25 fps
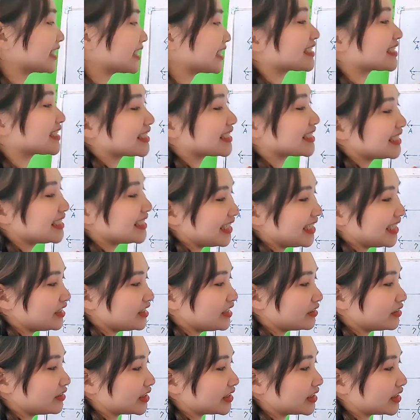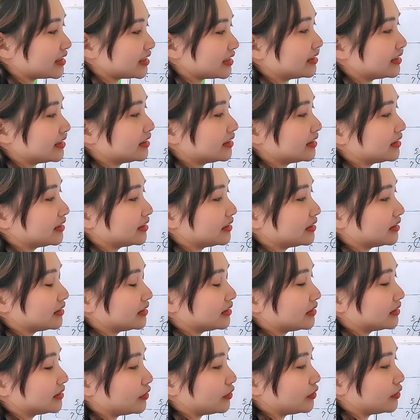alternate angle
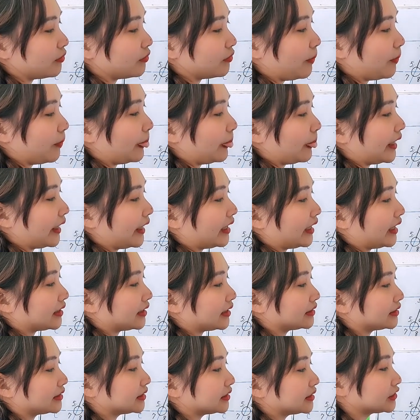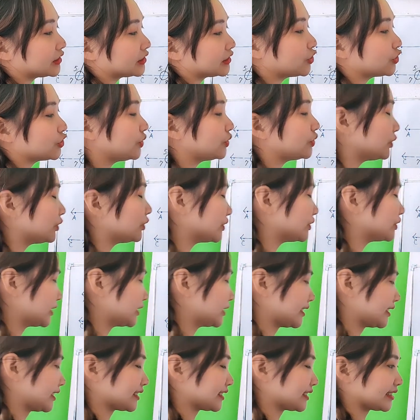is equal,
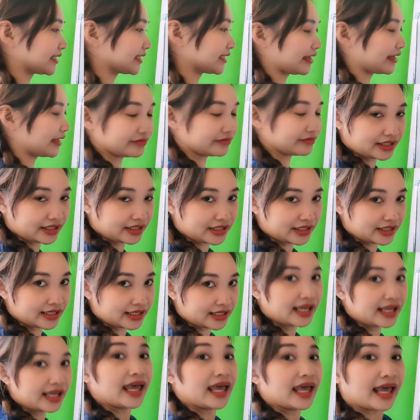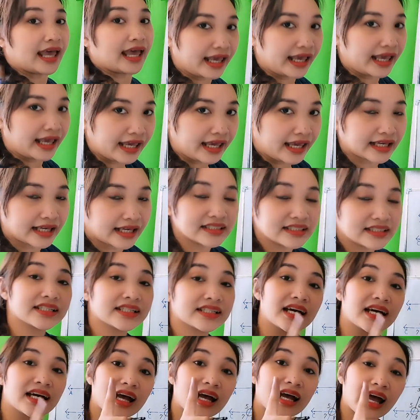meaning to say,
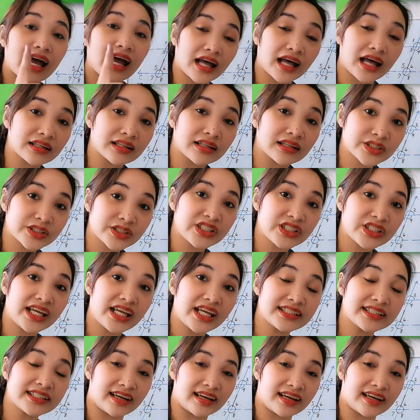example, if